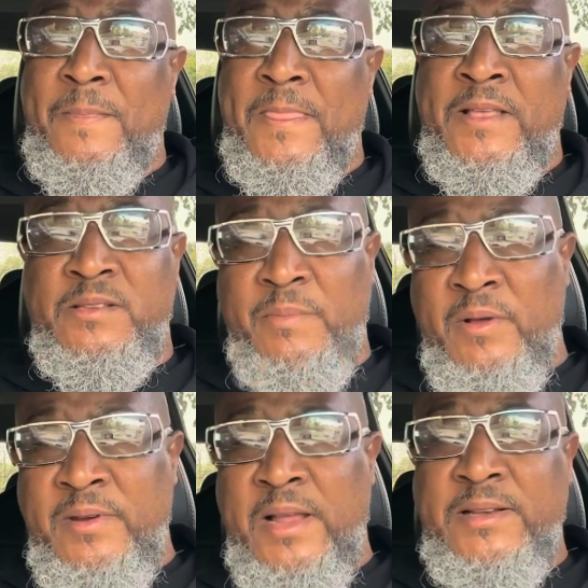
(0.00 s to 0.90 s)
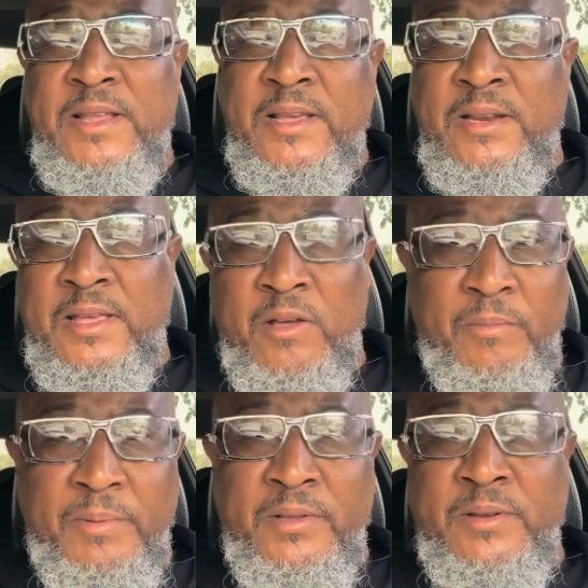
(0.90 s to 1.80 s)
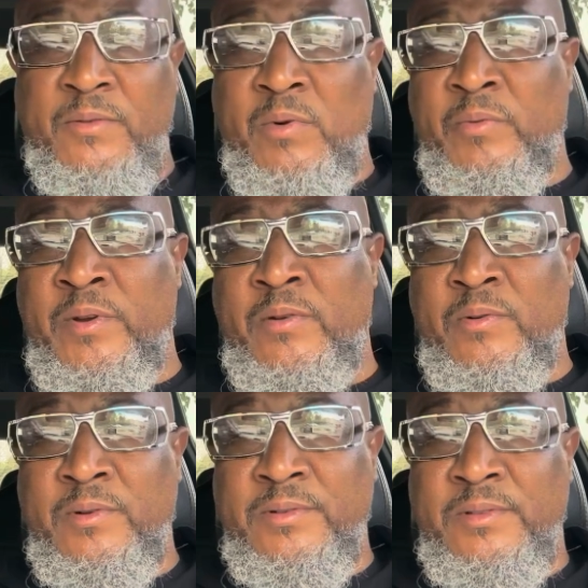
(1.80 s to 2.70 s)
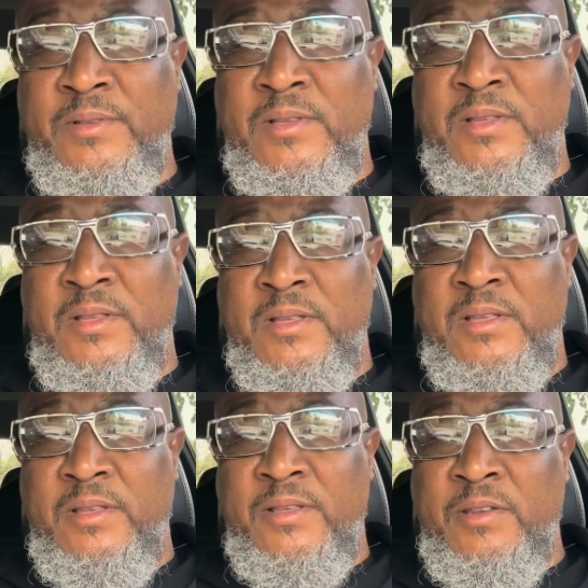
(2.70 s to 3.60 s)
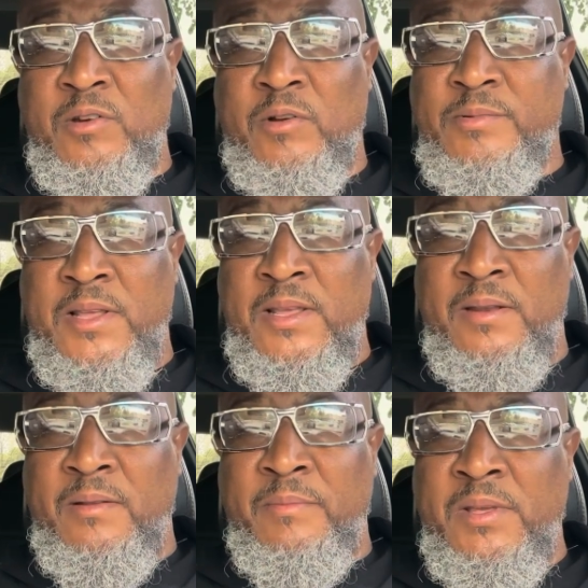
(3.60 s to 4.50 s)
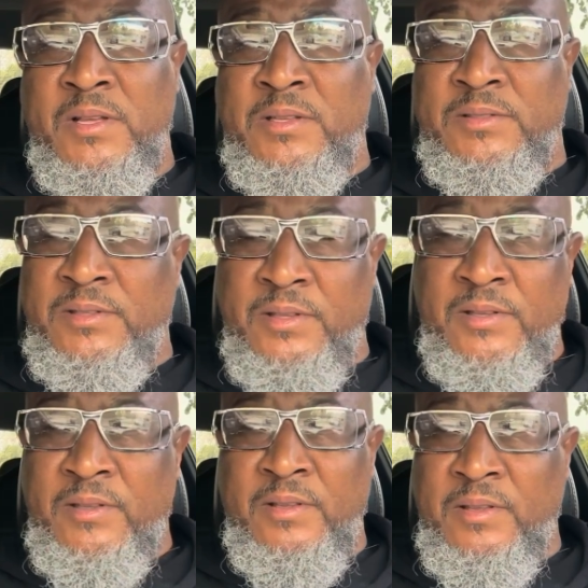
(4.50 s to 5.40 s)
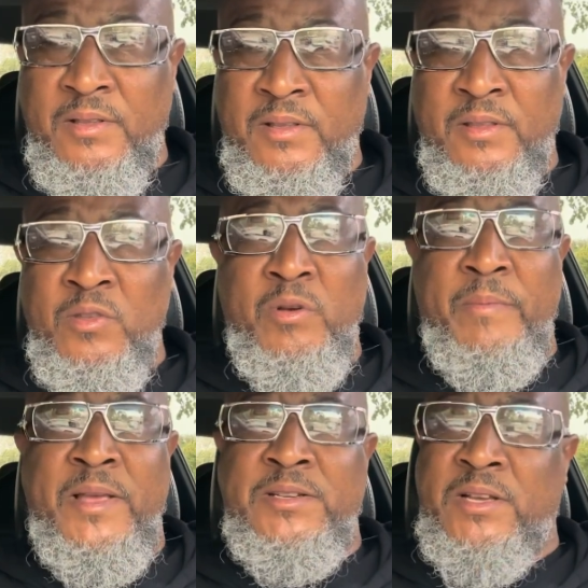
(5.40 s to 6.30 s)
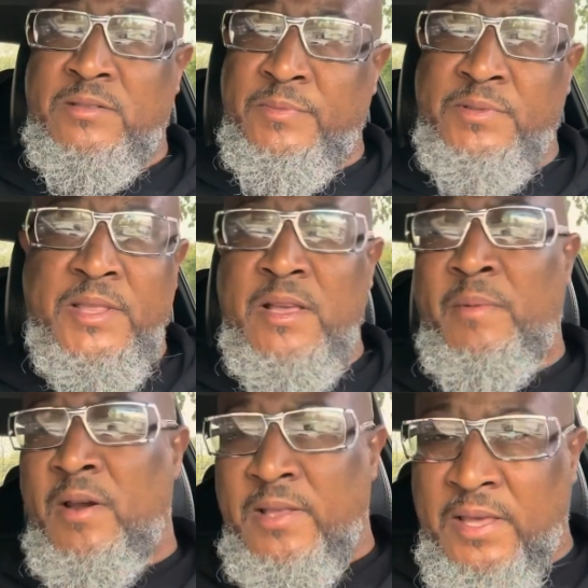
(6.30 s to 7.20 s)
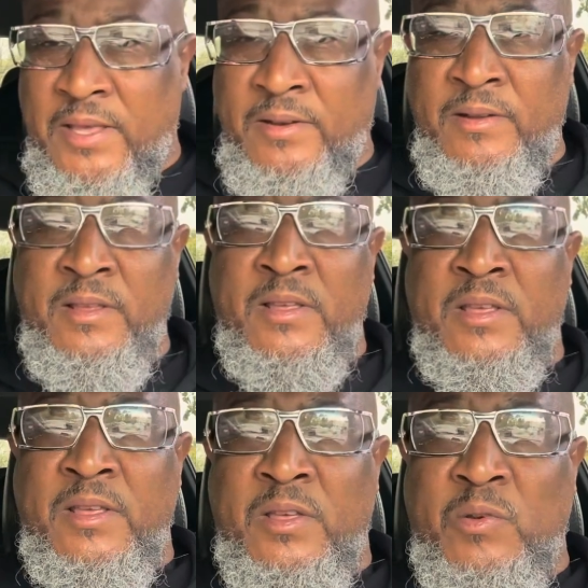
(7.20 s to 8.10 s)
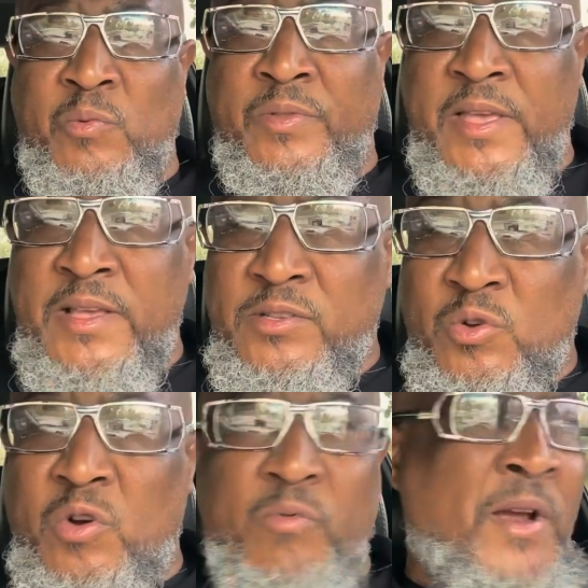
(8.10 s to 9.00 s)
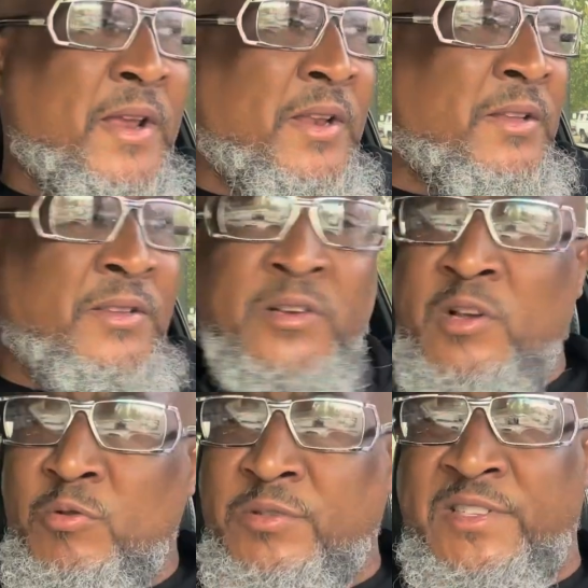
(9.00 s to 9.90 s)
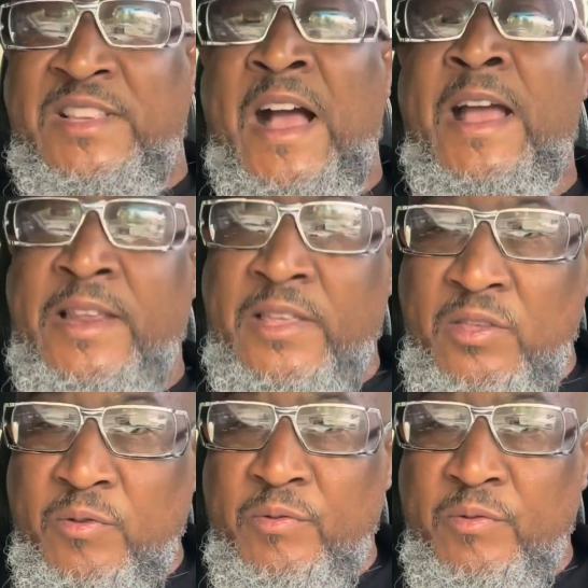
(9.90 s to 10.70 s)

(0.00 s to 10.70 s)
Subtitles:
it's about not taking accountability of what went on. You know what I'm saying? Because you can make adjustments. Think about it again. When things are going right, your coach is guiding you.